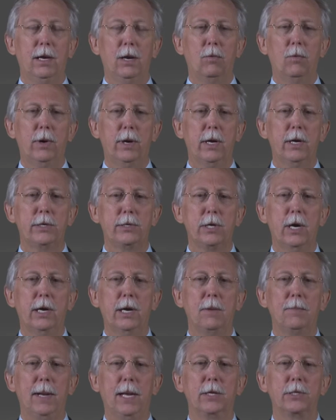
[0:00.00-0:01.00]
And we're going to
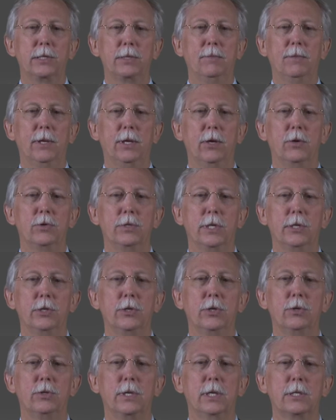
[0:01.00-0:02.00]
talk about some of those
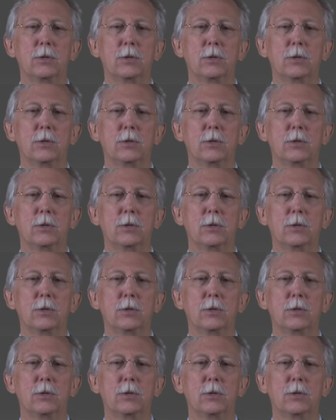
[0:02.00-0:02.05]
issues